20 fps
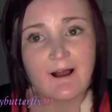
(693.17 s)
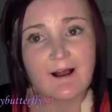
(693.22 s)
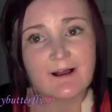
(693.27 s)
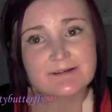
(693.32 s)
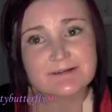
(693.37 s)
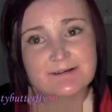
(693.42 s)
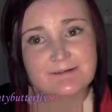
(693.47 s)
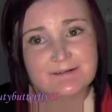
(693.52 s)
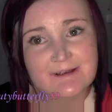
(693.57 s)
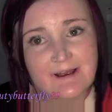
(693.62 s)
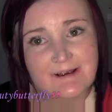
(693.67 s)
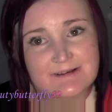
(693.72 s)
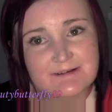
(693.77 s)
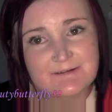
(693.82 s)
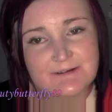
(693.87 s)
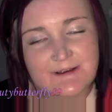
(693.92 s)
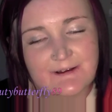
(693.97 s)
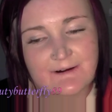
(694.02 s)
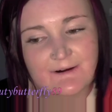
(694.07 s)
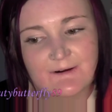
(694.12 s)
Until next
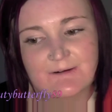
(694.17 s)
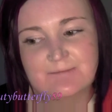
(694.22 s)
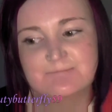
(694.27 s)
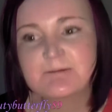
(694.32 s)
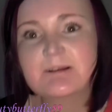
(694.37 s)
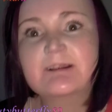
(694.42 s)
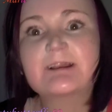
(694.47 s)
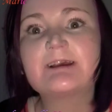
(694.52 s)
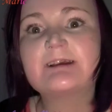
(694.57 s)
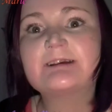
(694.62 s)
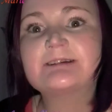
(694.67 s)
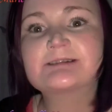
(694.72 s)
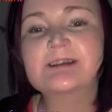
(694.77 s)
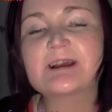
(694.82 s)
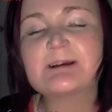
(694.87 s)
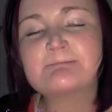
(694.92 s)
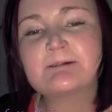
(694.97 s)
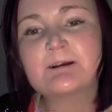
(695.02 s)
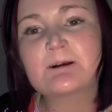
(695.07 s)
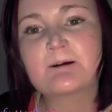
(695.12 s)
video, please
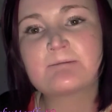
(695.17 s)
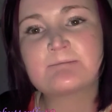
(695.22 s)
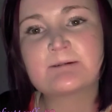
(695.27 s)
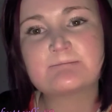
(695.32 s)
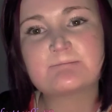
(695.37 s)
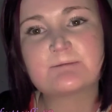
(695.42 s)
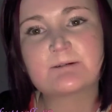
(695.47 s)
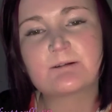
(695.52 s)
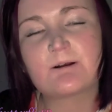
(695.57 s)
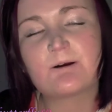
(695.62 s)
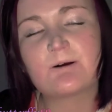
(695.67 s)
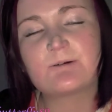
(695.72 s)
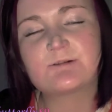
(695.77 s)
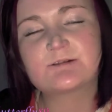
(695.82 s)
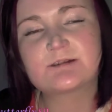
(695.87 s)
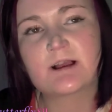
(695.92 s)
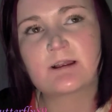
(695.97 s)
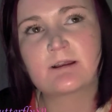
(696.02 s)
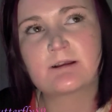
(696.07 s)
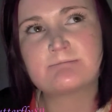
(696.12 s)
leave me a comment below
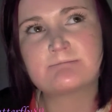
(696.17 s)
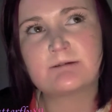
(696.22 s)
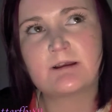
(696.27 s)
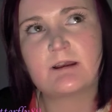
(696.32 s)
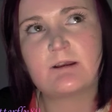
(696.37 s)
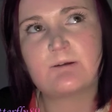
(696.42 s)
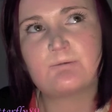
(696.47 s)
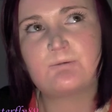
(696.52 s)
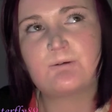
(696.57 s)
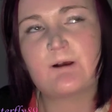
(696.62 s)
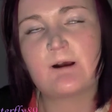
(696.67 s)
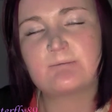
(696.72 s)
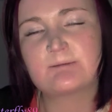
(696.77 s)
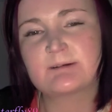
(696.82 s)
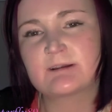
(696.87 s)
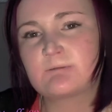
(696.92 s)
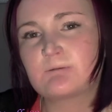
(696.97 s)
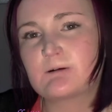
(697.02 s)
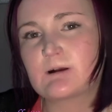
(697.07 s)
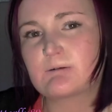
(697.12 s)
telling me if you have
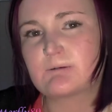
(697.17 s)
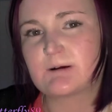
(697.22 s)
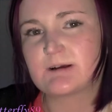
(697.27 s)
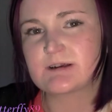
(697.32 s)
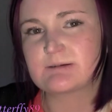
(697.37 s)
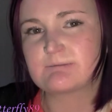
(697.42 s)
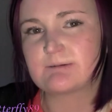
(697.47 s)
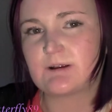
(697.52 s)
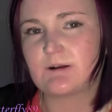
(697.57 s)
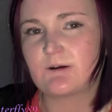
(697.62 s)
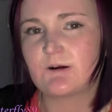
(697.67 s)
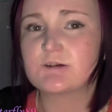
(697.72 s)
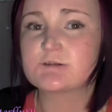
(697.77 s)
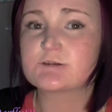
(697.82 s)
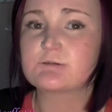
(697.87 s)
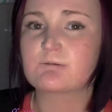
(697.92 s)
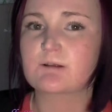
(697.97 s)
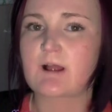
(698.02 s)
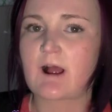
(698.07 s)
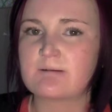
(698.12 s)
any request
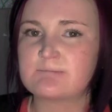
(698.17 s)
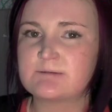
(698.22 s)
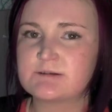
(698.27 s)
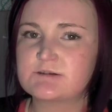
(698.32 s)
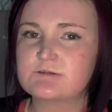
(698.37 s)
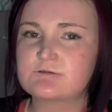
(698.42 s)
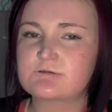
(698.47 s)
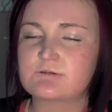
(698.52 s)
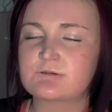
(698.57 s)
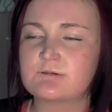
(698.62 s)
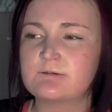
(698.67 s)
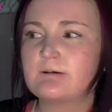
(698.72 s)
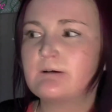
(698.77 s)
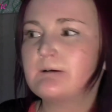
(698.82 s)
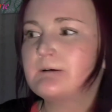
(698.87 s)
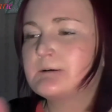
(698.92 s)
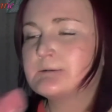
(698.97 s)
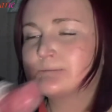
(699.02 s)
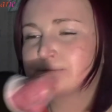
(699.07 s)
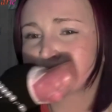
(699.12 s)
videos you would like me to do.
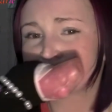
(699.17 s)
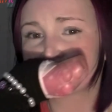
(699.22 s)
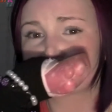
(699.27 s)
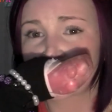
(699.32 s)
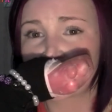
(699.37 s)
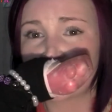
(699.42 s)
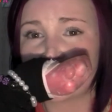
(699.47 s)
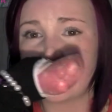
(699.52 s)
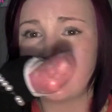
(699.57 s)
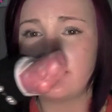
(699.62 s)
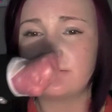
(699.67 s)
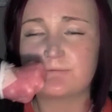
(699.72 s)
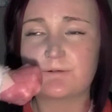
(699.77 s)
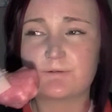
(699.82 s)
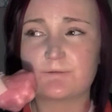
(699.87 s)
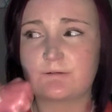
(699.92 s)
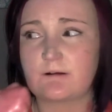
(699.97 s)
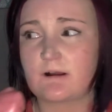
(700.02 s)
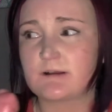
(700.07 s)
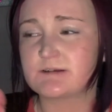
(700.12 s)

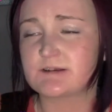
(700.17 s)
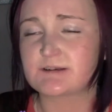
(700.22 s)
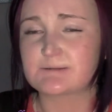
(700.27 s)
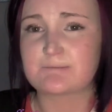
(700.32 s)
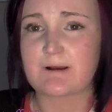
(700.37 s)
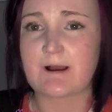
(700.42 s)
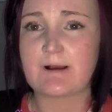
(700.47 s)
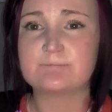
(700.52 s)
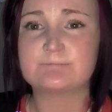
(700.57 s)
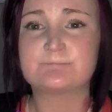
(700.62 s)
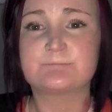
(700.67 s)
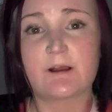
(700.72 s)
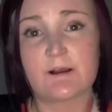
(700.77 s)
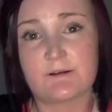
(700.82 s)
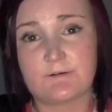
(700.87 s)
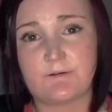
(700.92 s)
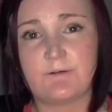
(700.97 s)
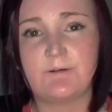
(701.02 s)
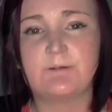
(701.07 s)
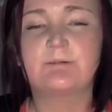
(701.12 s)
I just spat
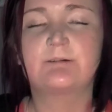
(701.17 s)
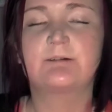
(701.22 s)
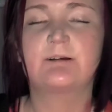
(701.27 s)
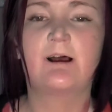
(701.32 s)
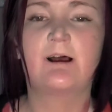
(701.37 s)
at you.